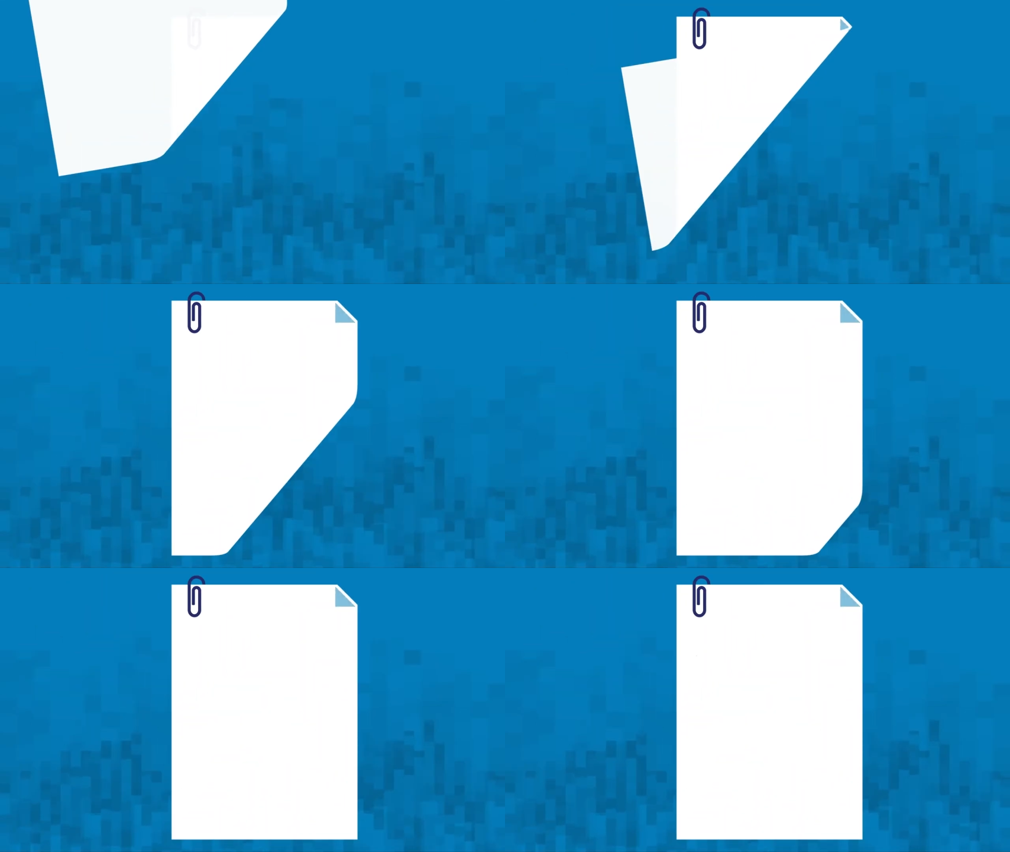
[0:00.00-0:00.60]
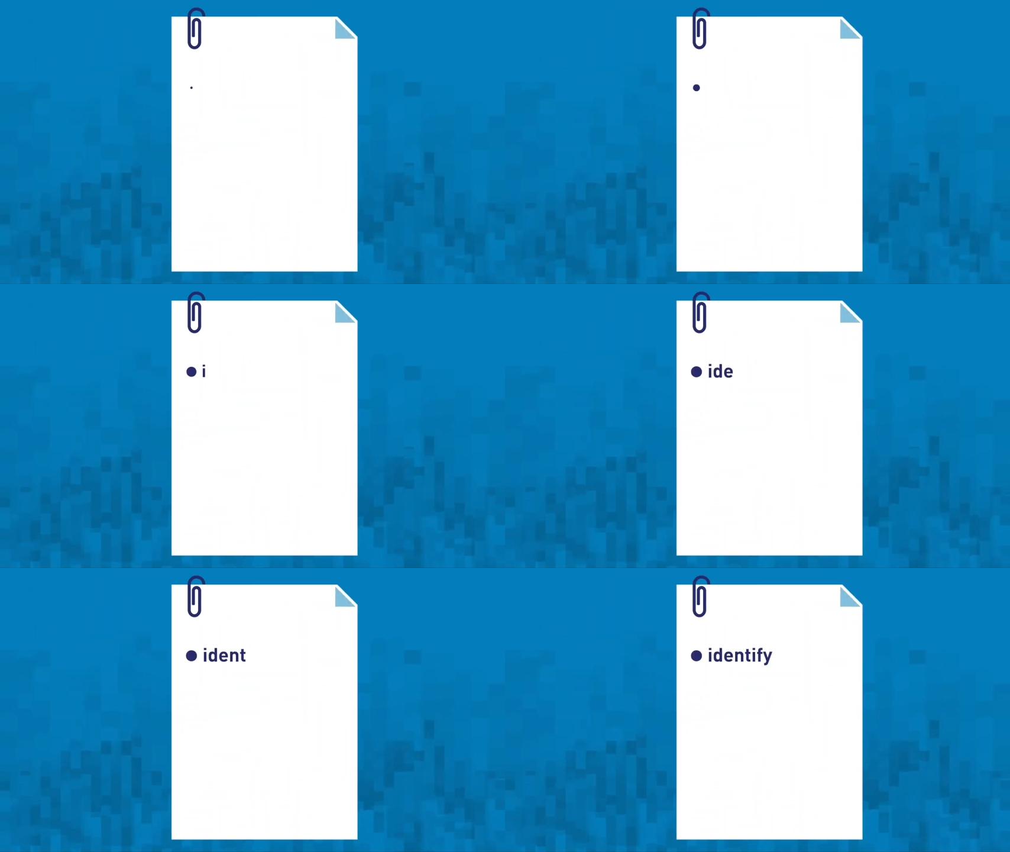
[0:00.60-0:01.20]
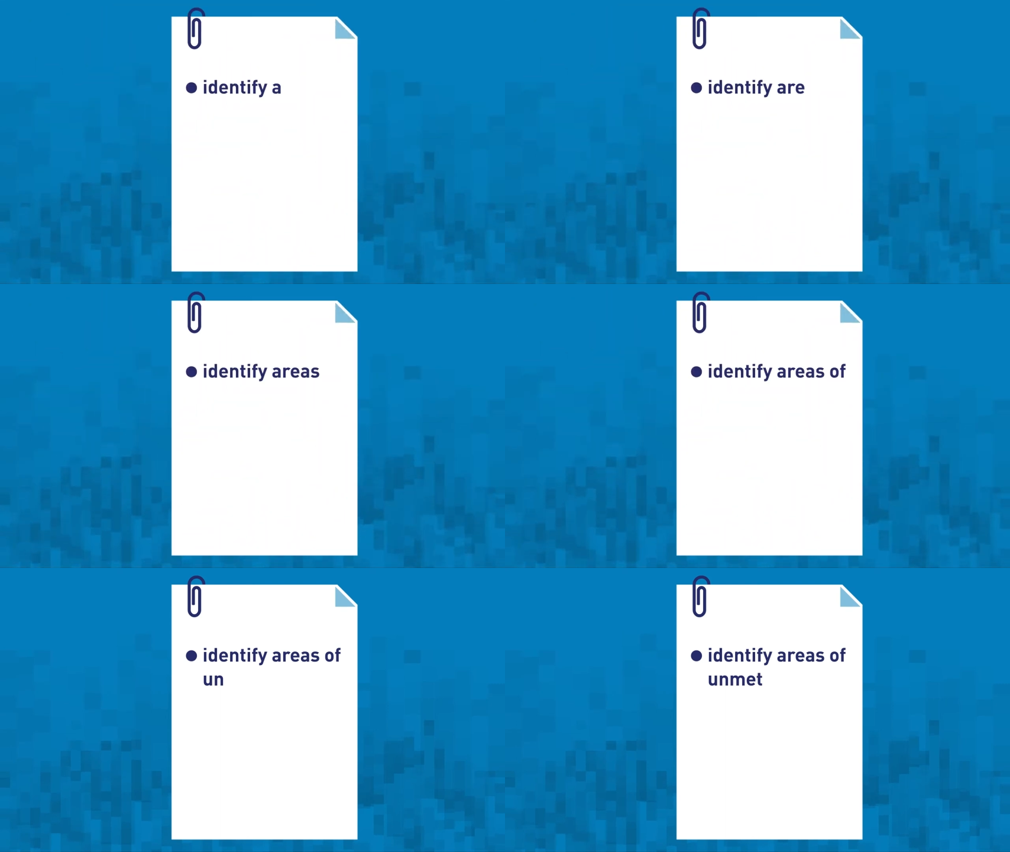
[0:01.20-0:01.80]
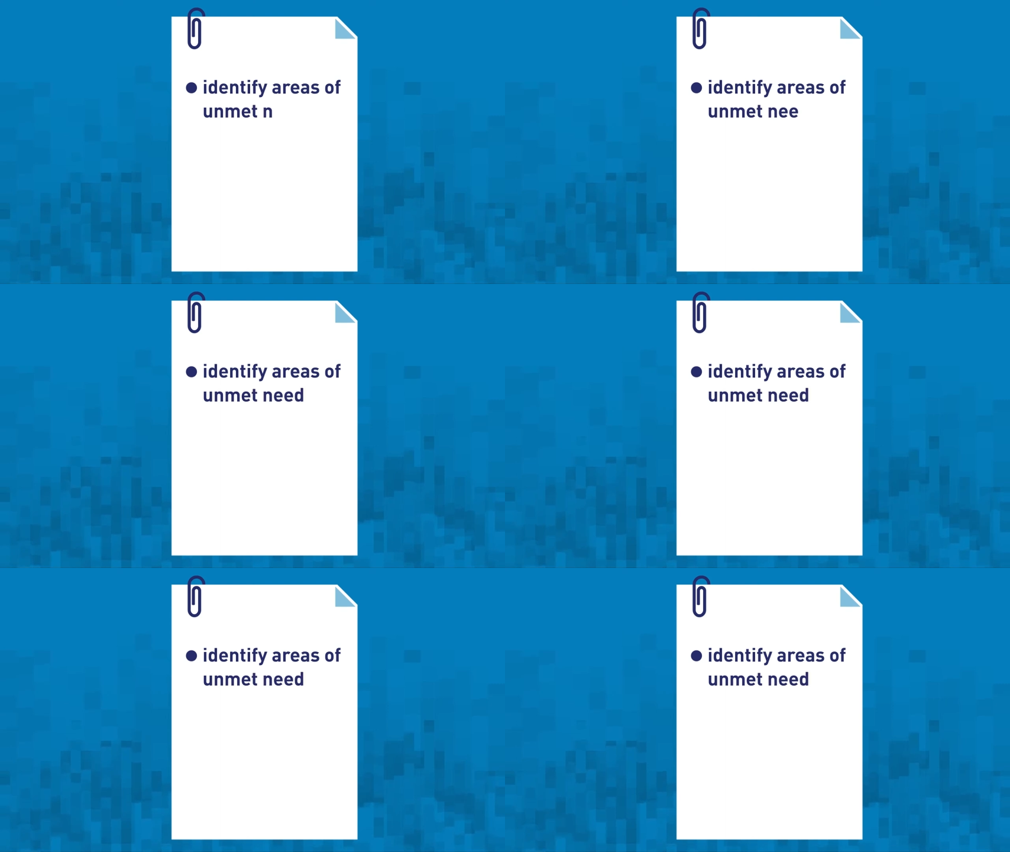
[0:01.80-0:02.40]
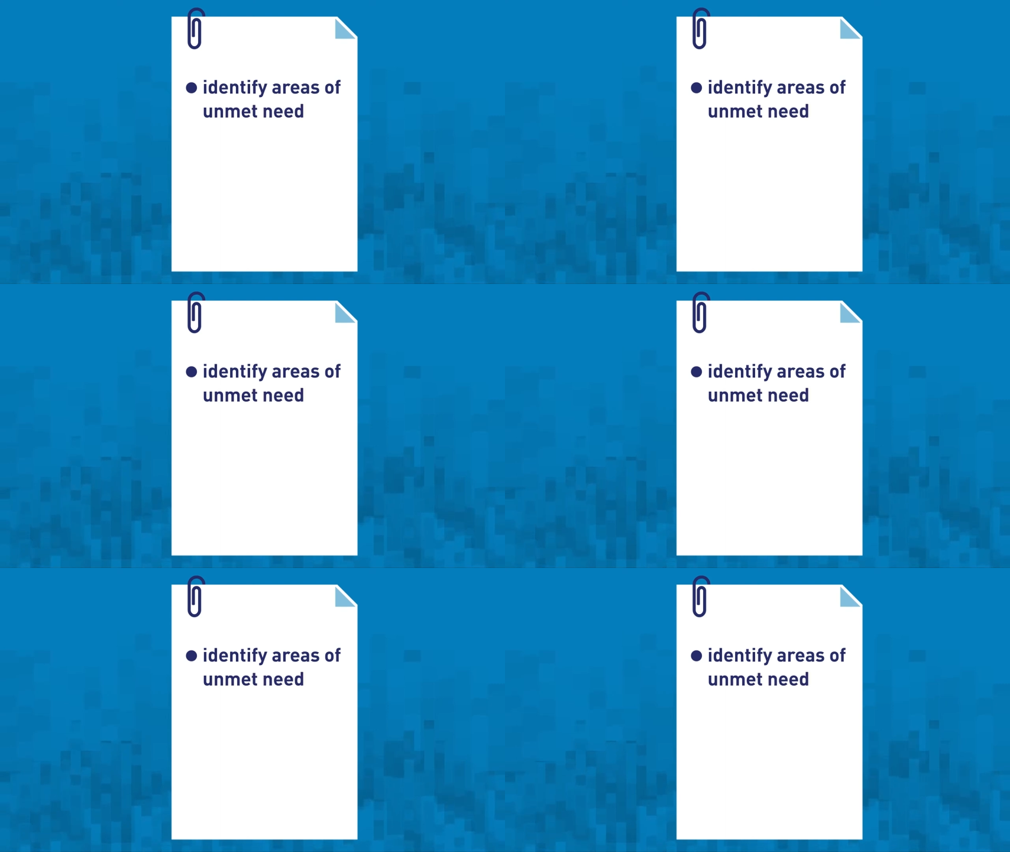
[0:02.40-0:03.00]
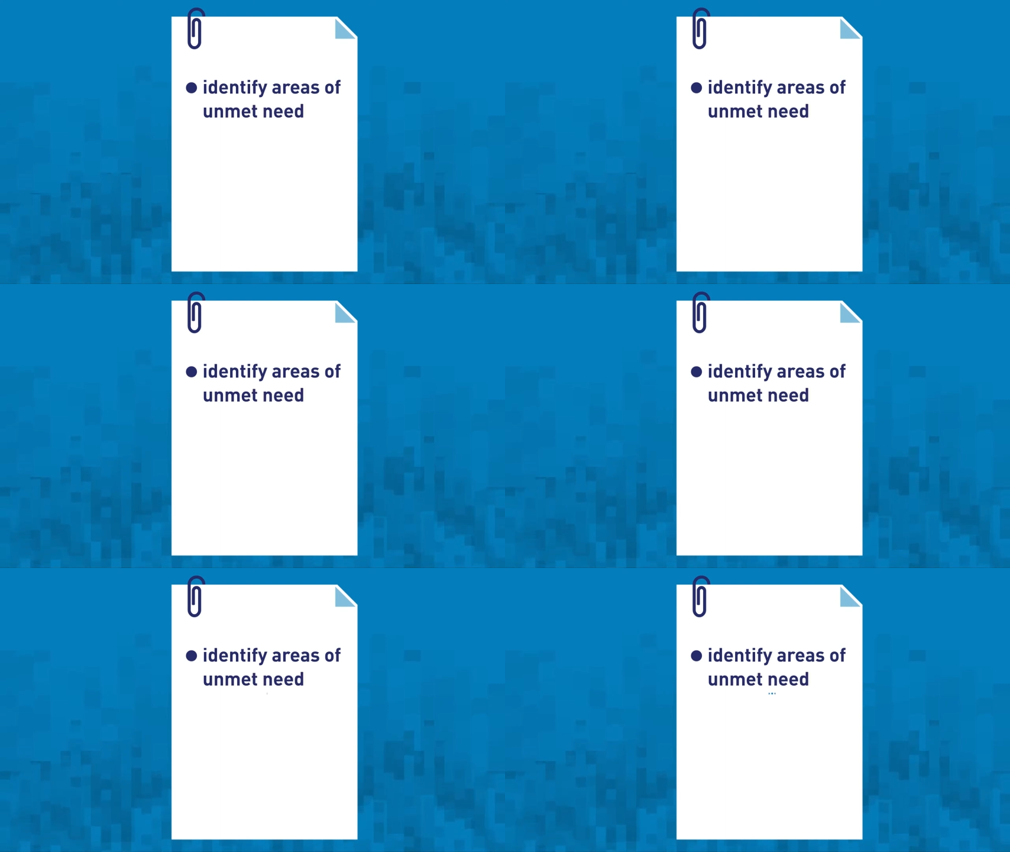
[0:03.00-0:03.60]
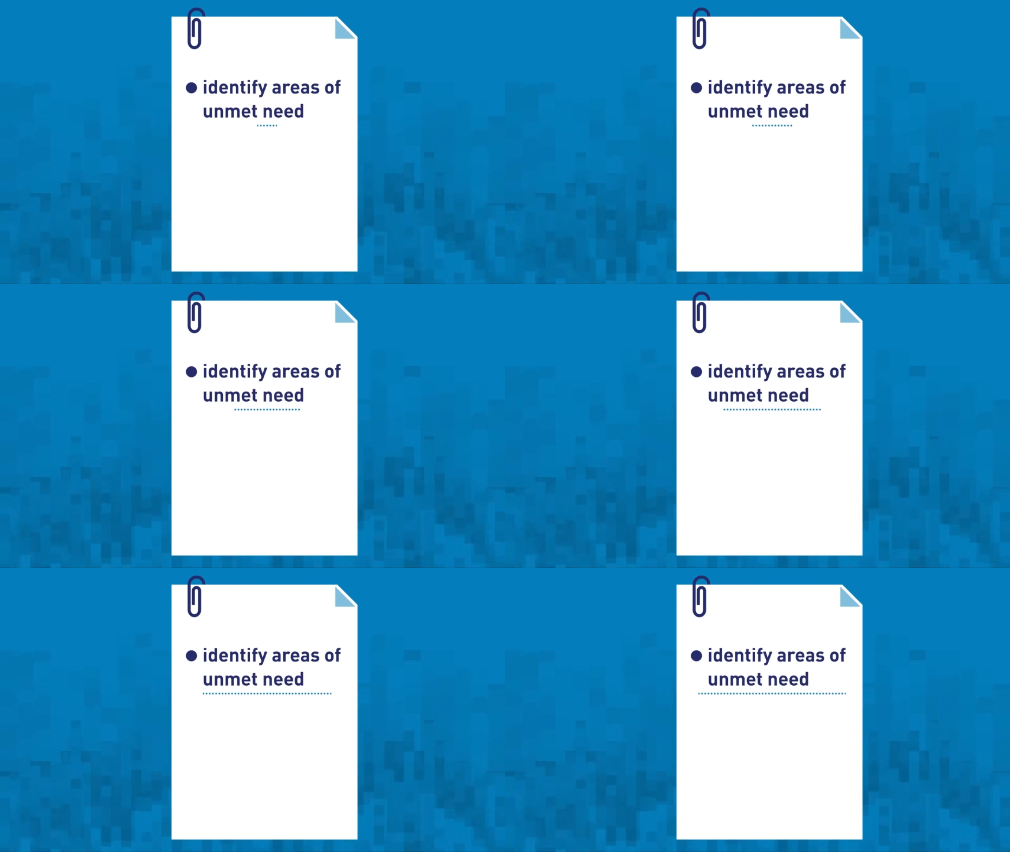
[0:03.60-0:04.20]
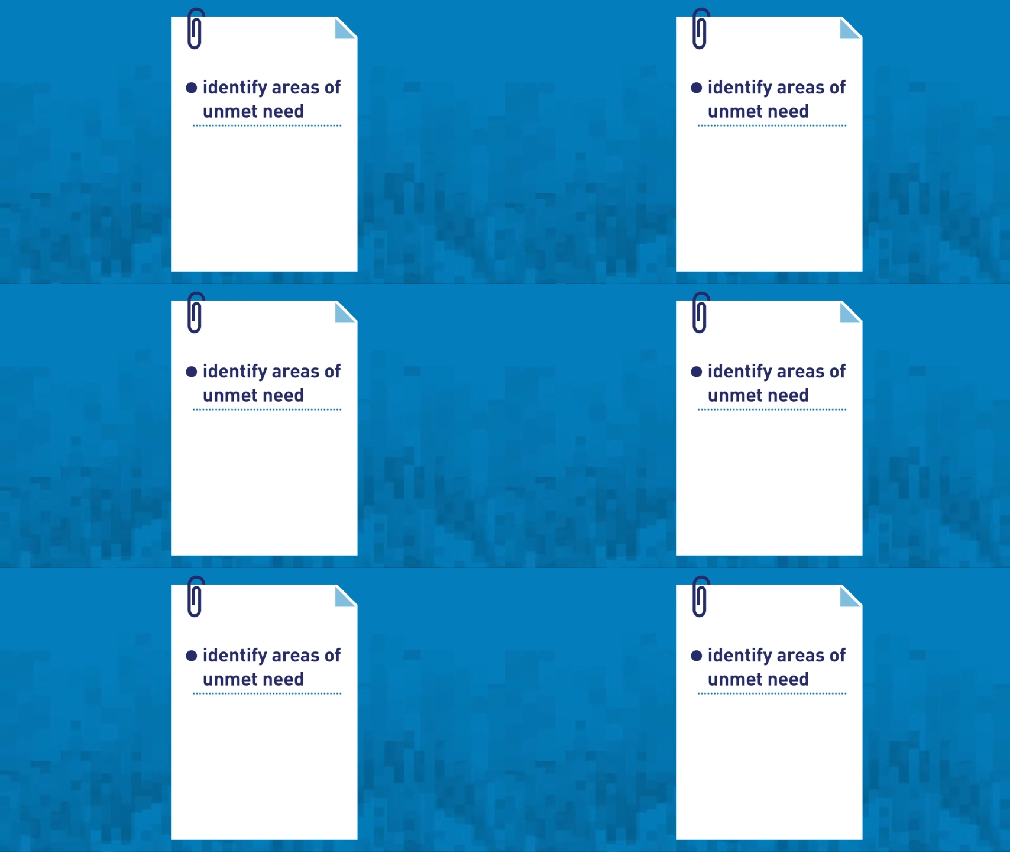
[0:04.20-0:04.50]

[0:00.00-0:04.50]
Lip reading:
[unreadable: no face in view]